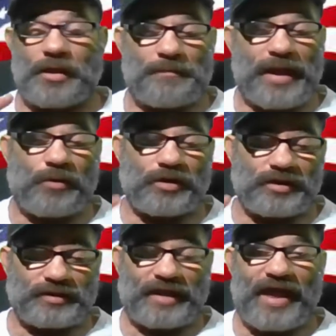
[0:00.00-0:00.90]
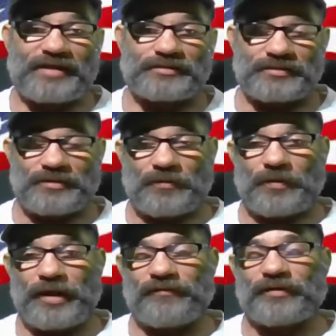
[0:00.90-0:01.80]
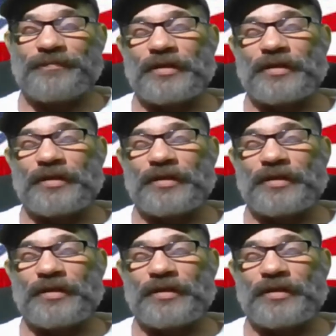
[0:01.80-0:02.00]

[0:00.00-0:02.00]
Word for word: power, gas, whatever.